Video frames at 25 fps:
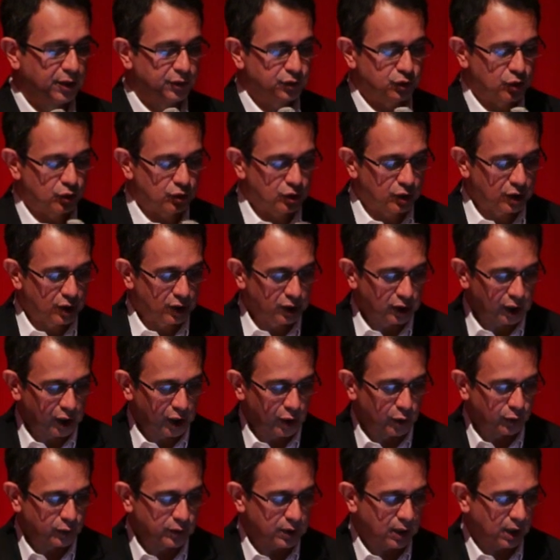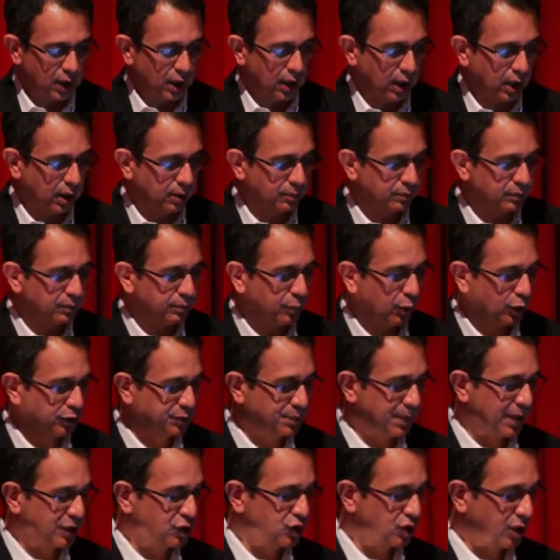So to conclude,
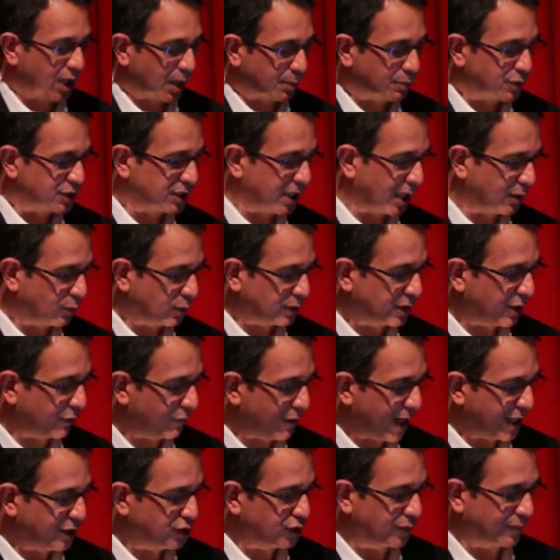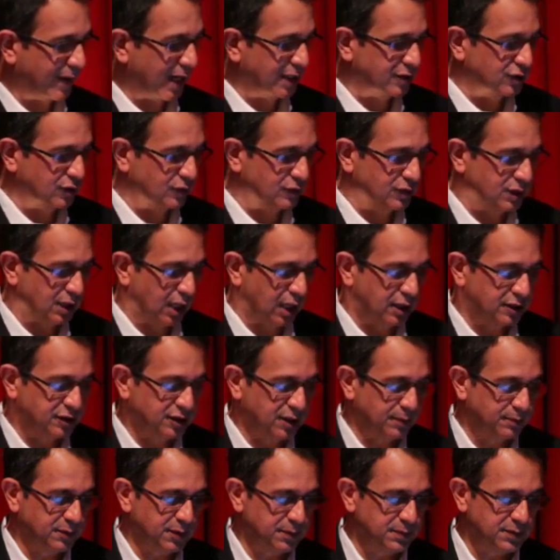POTS patients can present with a range of gastrointestinal
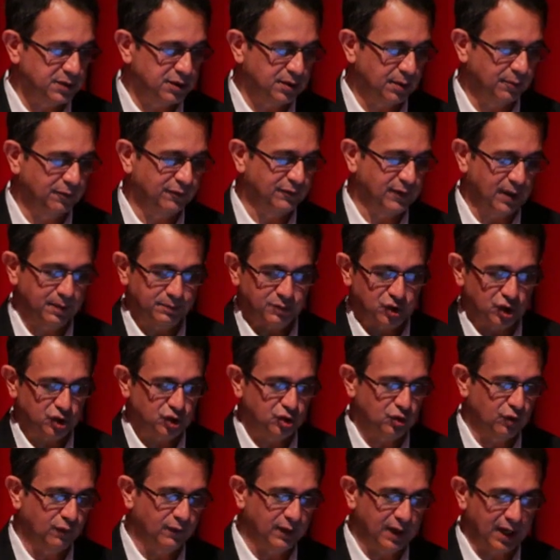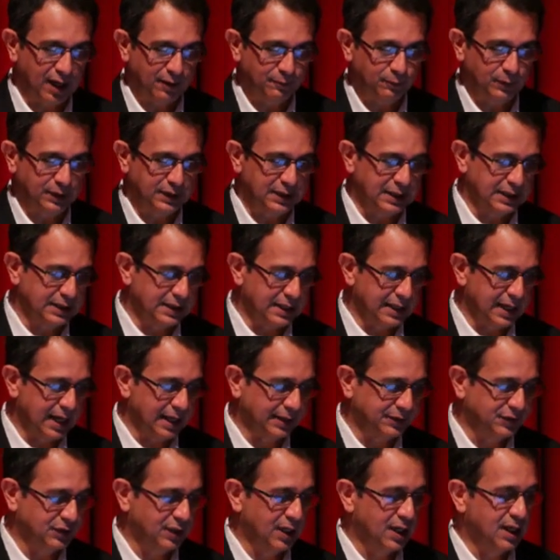symptoms. Some of them just overlap with
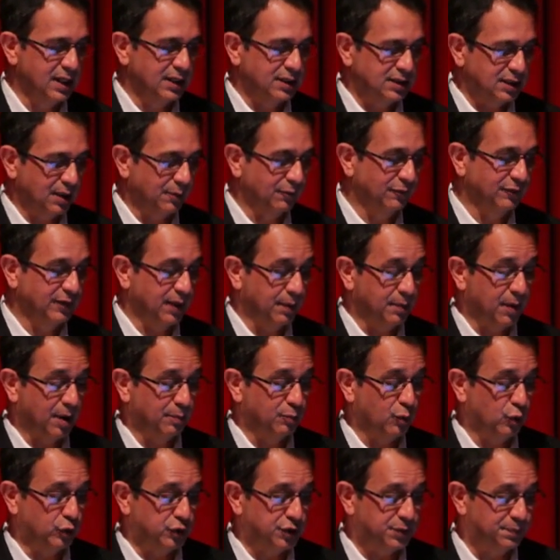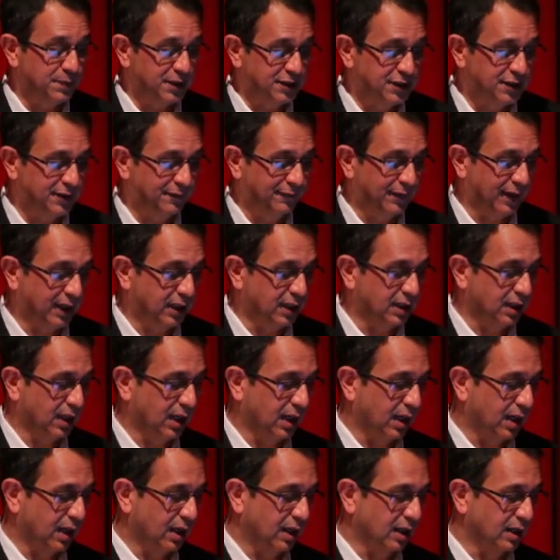EDS. Some of them are more specific
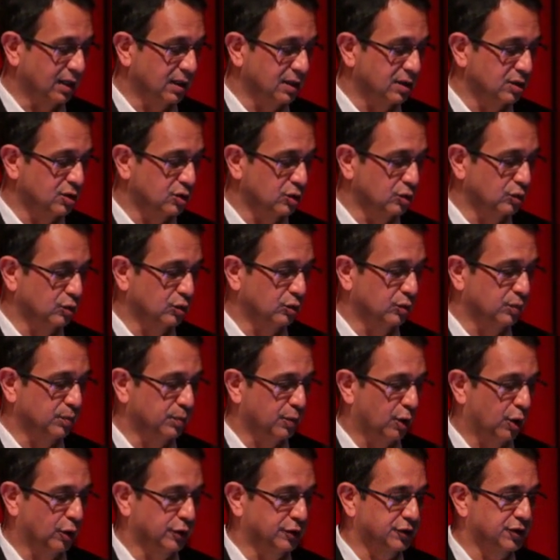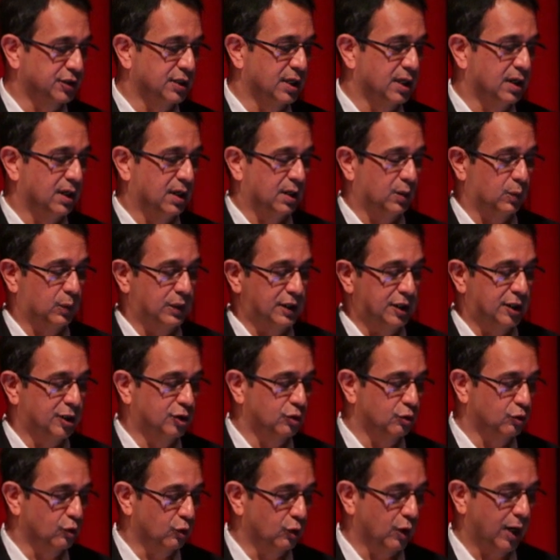to POTS. We need
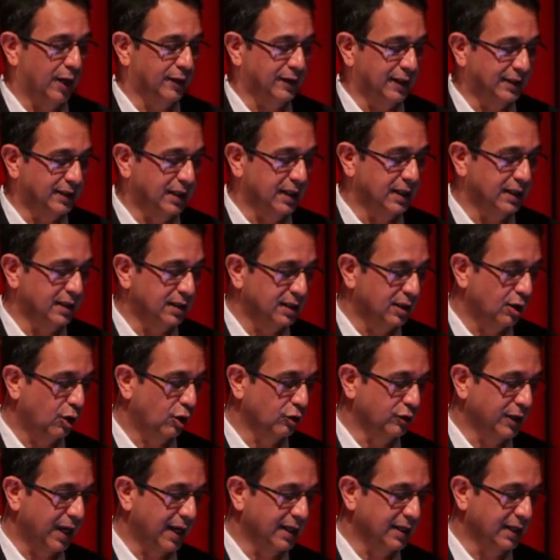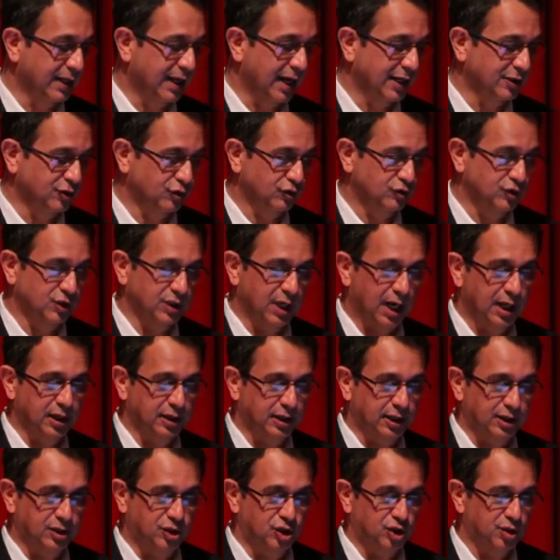to rule out other organic
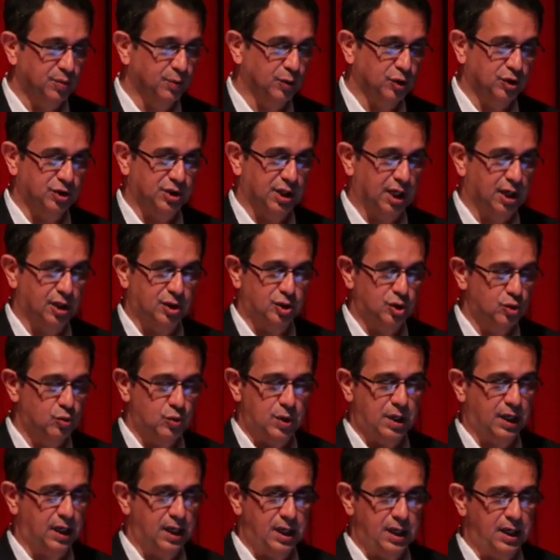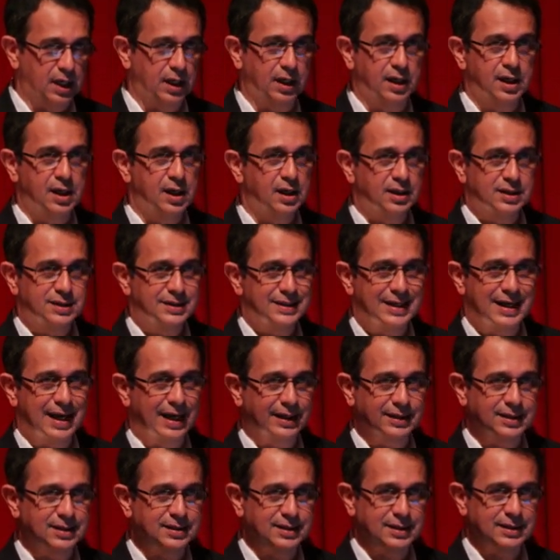gastrointestinal conditions because they do occur.
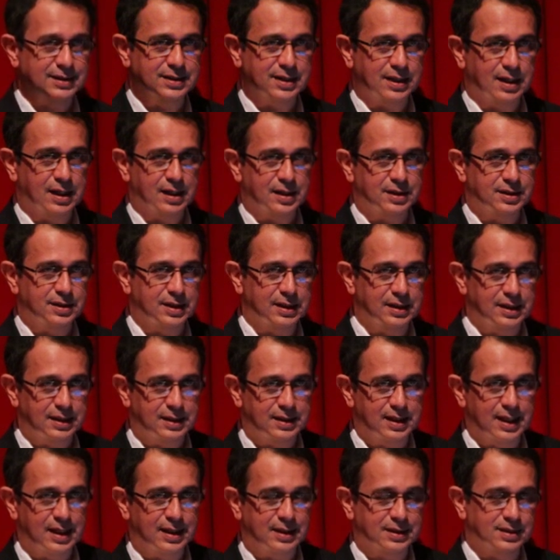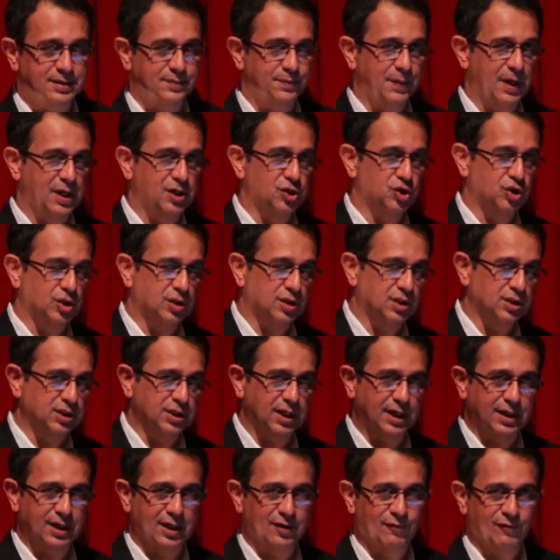Celiac disease occurs in EDS
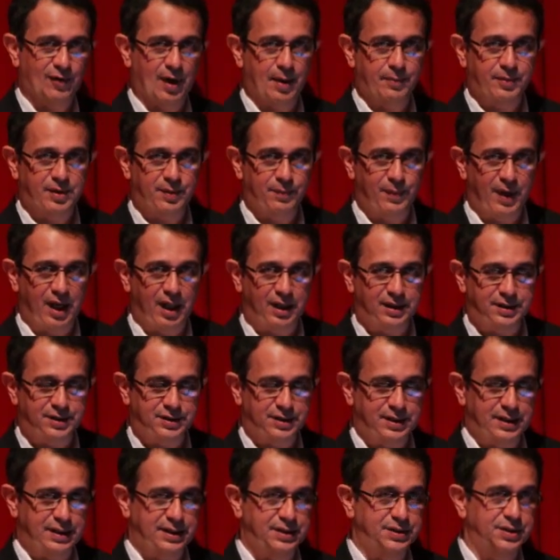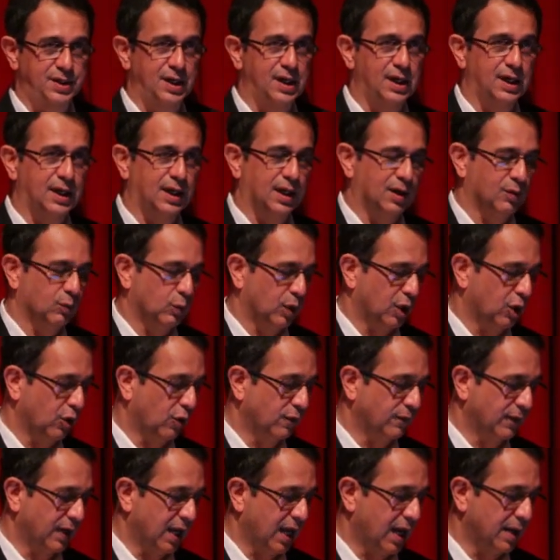patients, and inflammatory bowel disease will
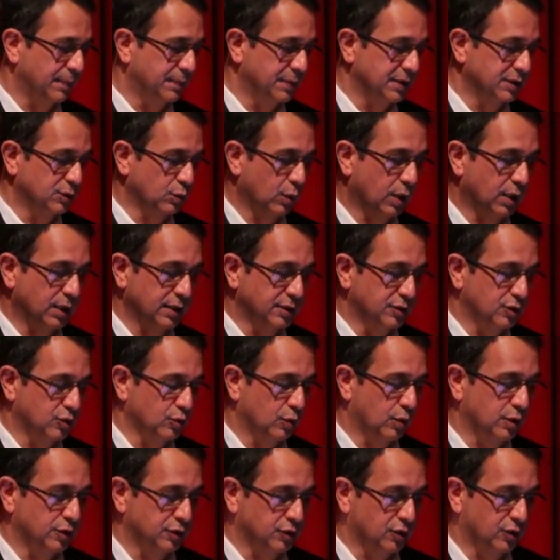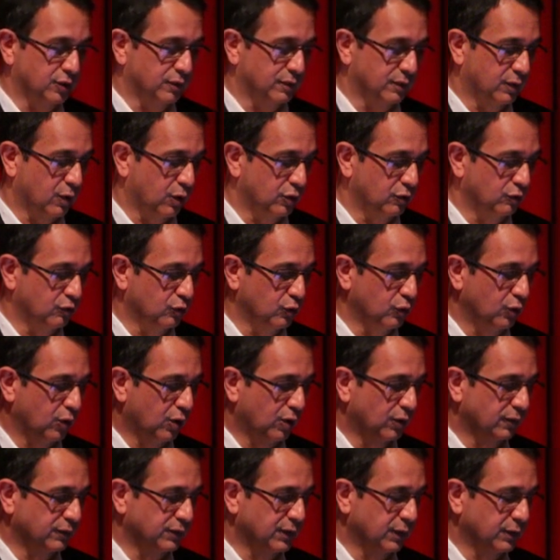overlap as well, and so on. So you've got to rule
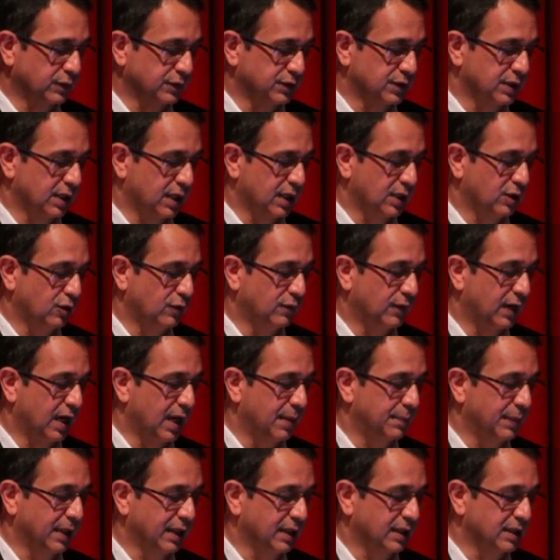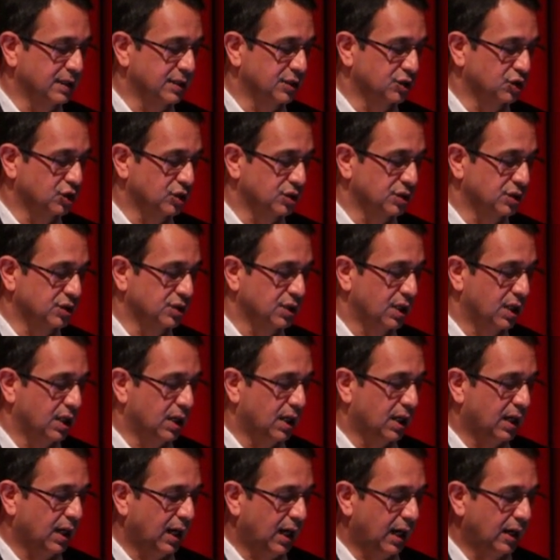all of those overlapping conditions
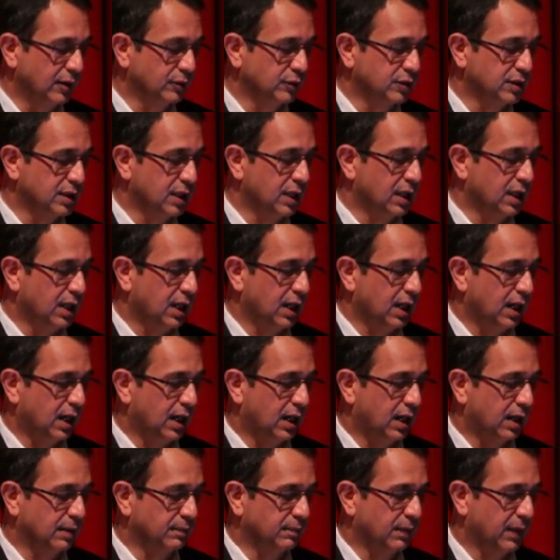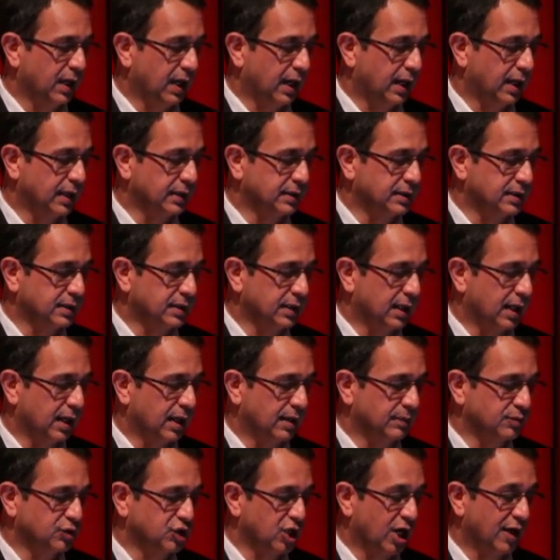out.
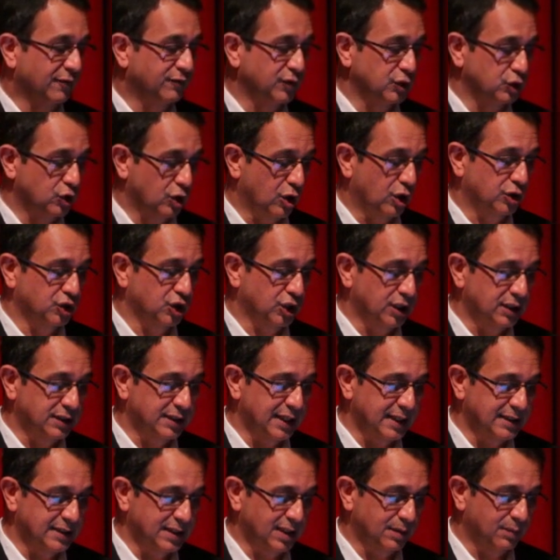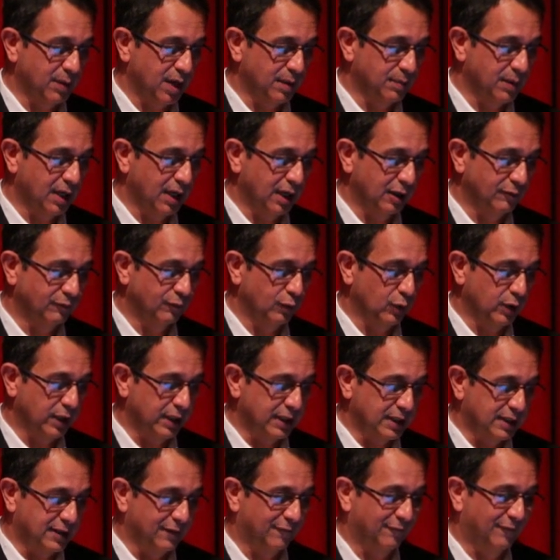GI physiological testing may be helpful
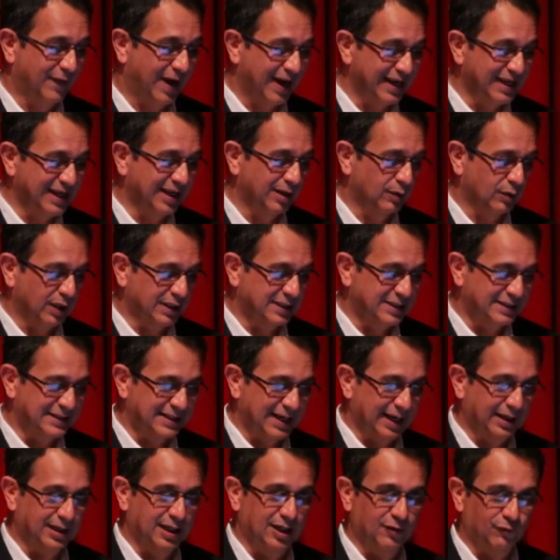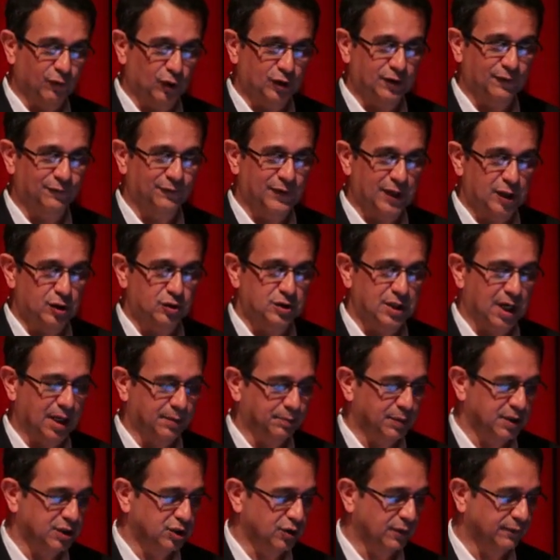in defining exactly what the
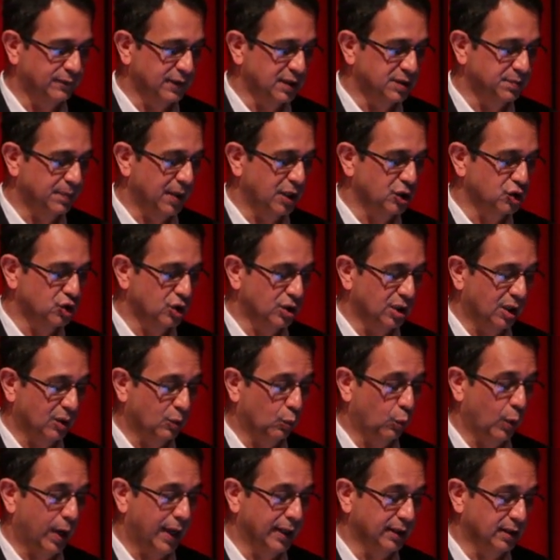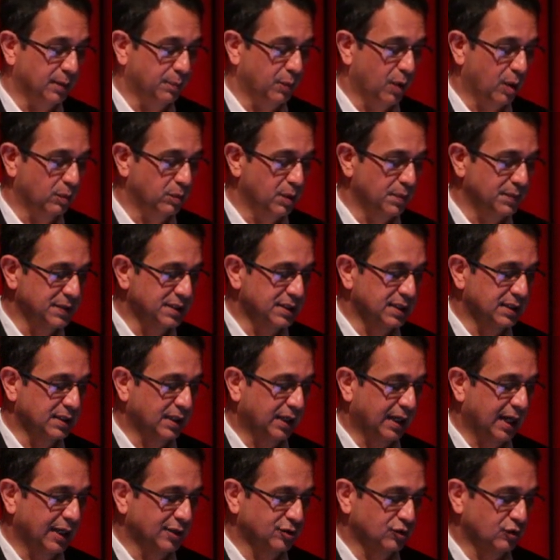phenotype is of this patient and where the problem is in
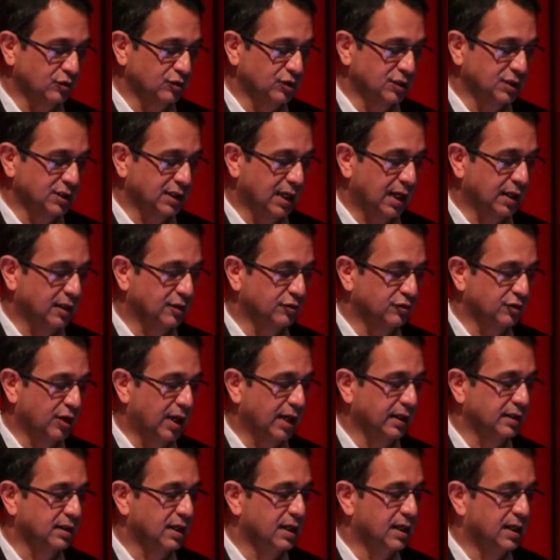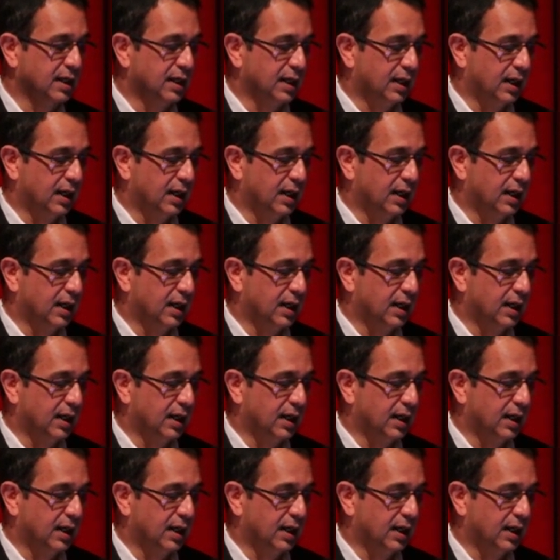the gastrointestinal tract.